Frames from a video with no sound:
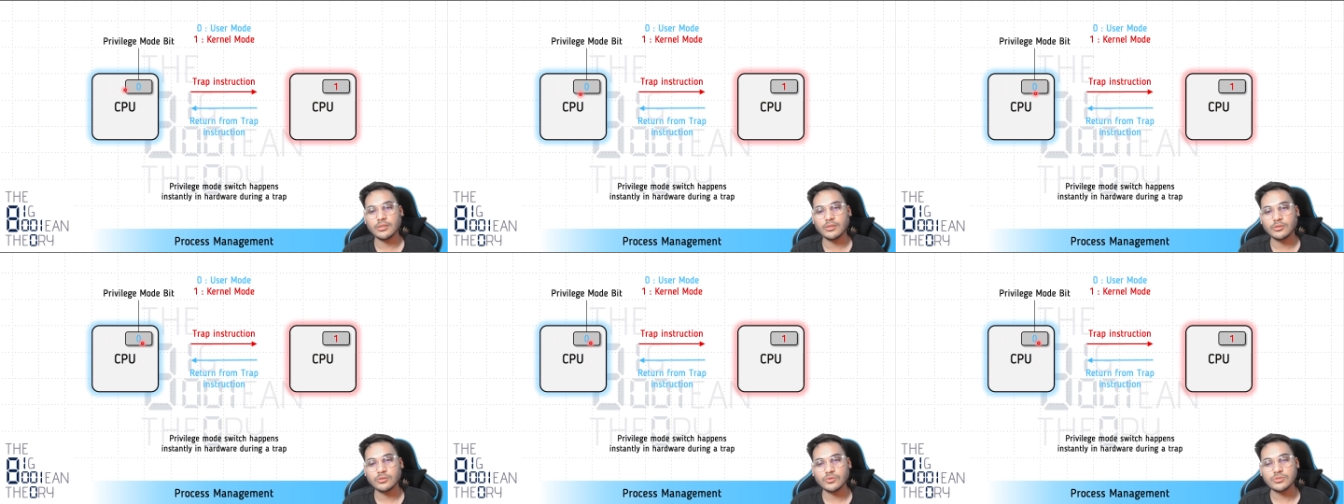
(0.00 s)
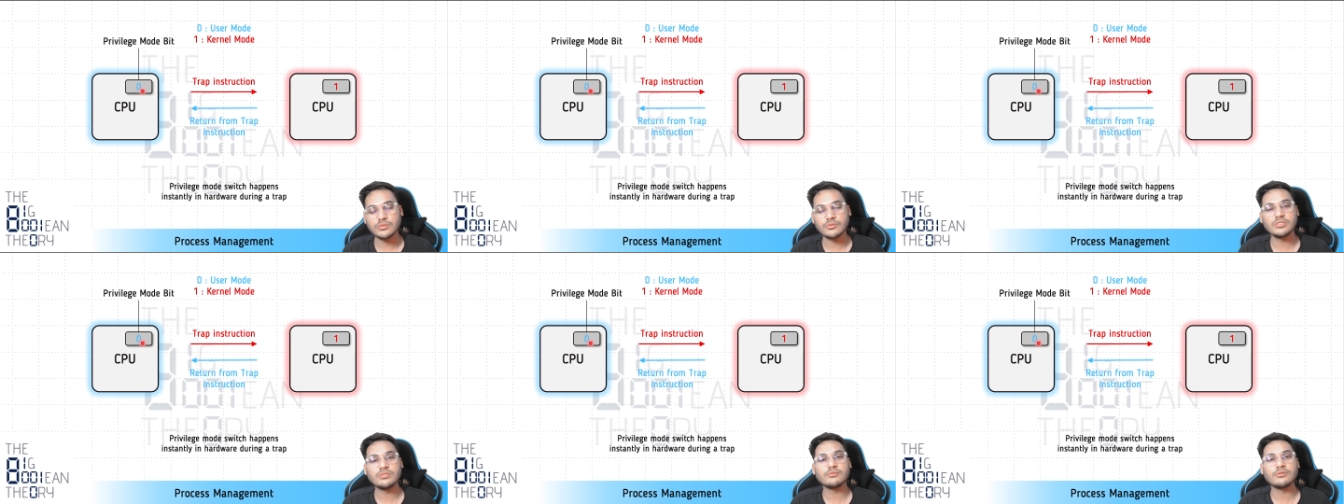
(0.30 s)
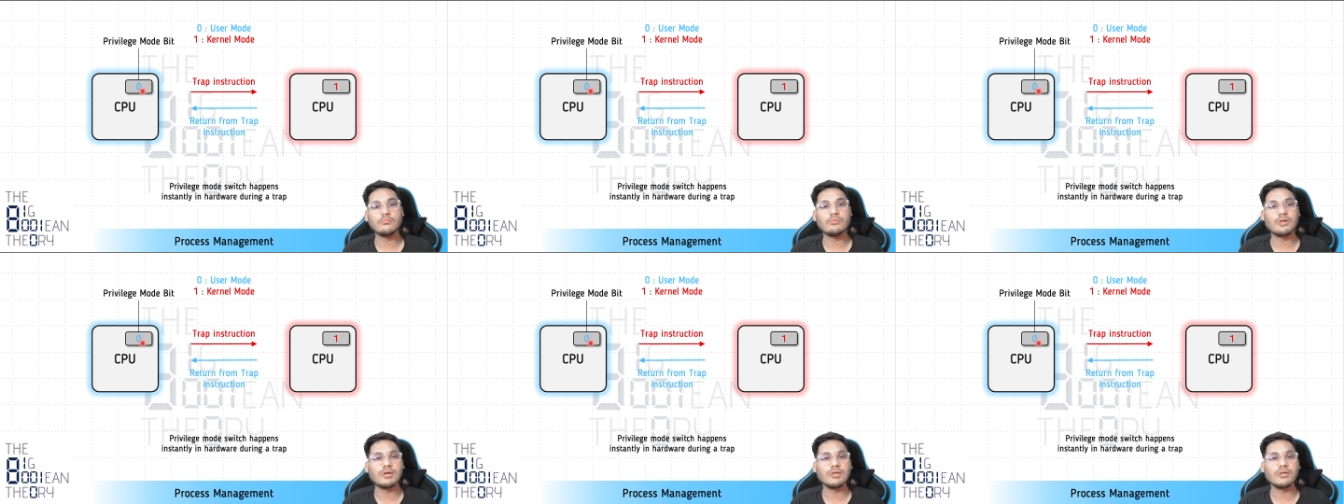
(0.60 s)
To switch
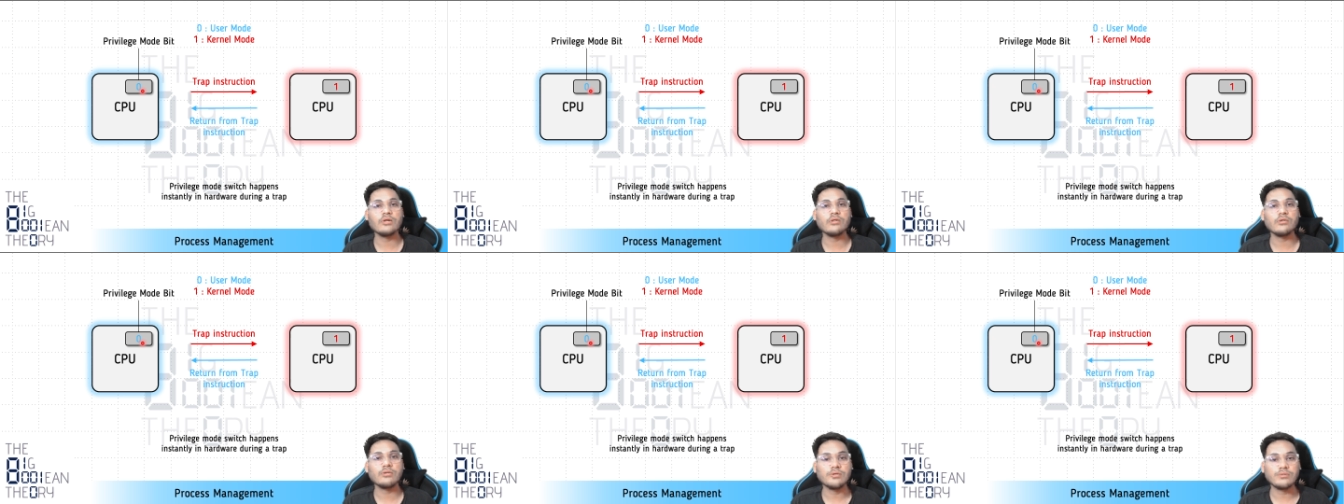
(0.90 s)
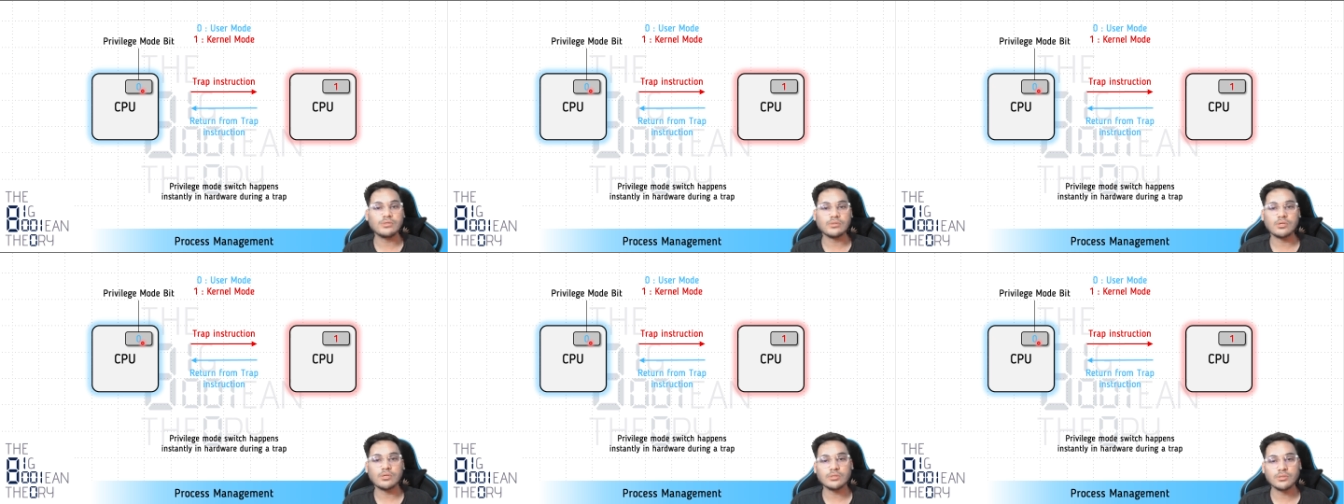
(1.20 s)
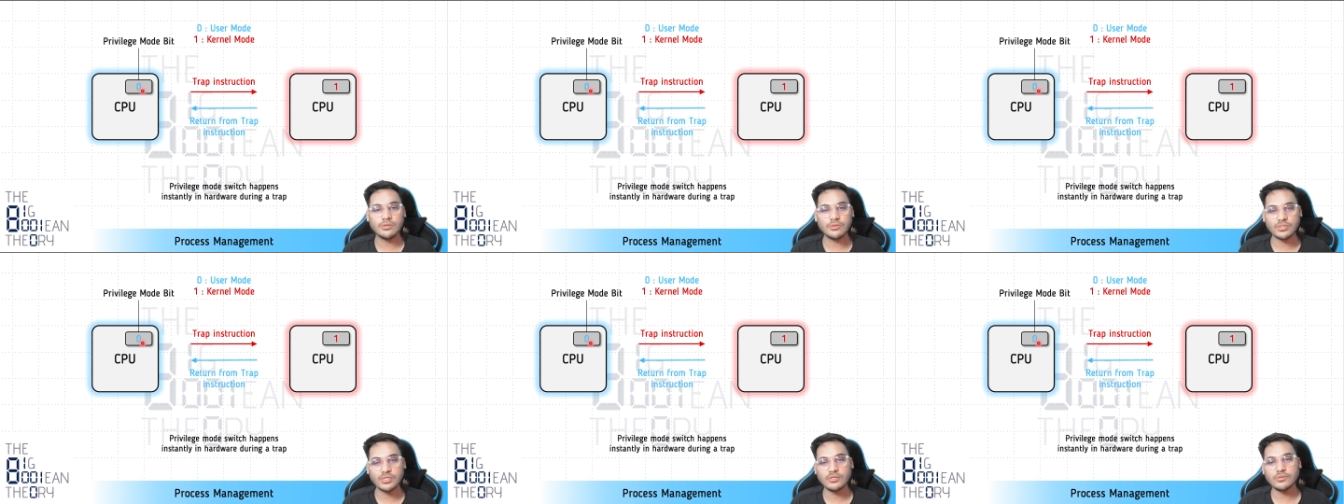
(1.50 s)
from kernel to user or
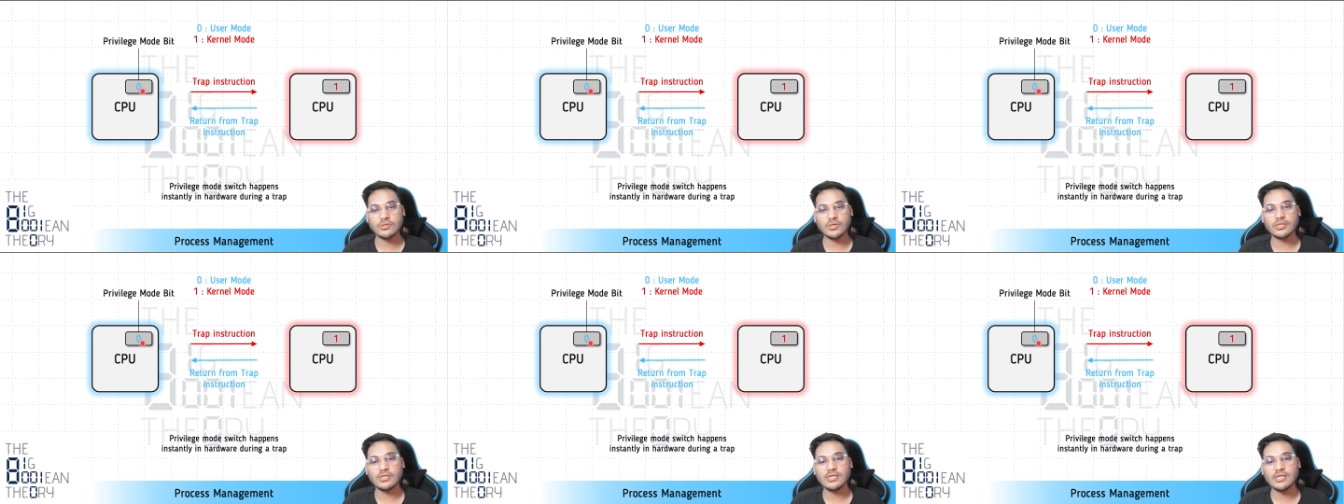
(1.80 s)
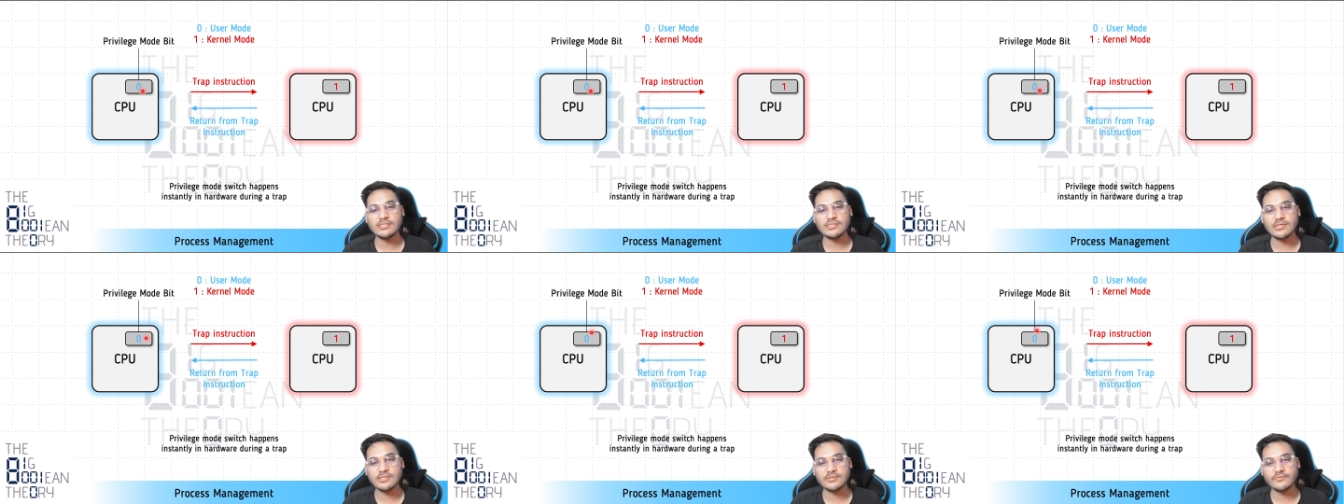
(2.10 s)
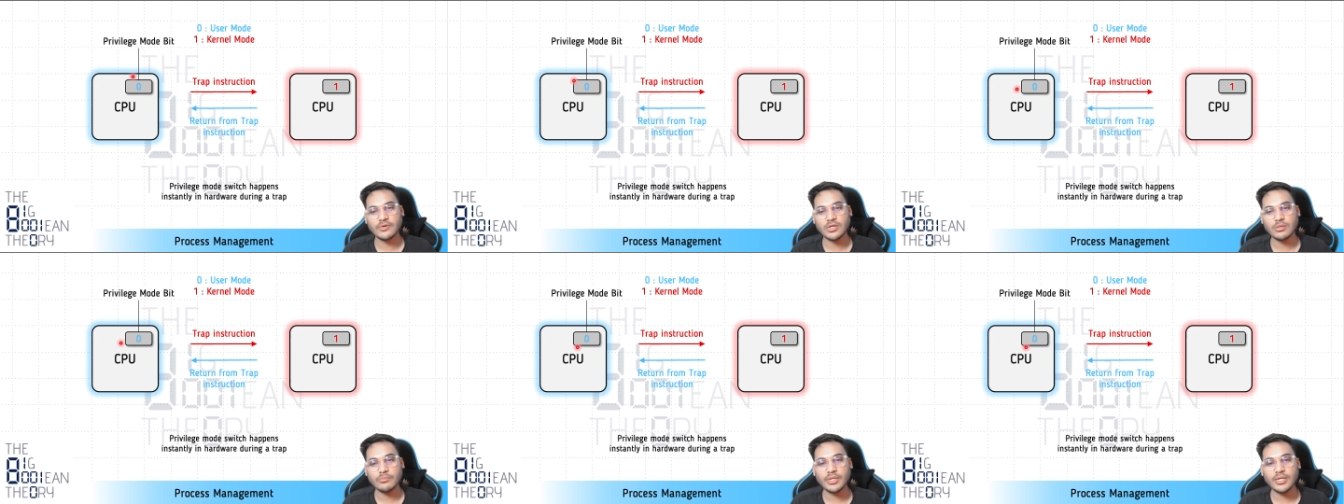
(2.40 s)
user to kernel is just
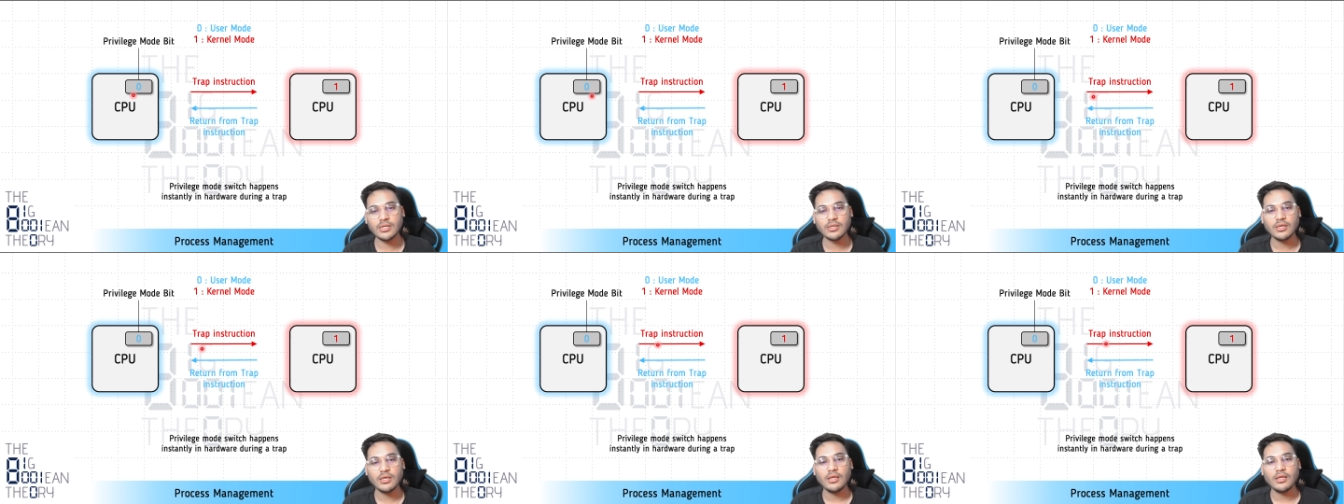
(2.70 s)
one bit